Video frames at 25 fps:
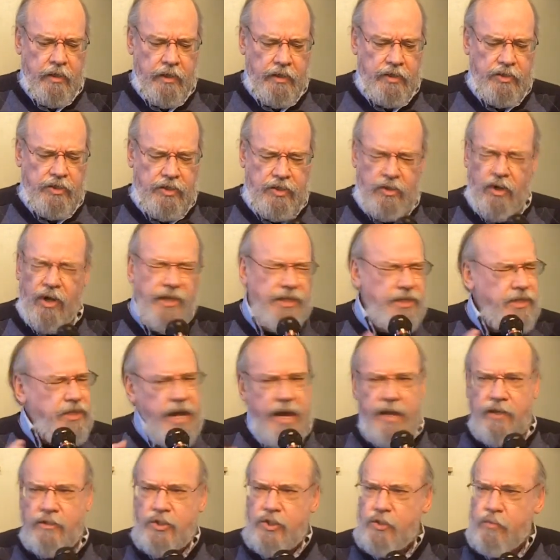It starts
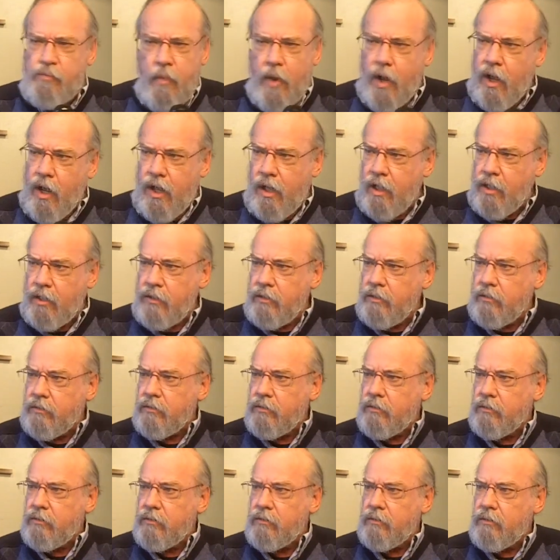out small,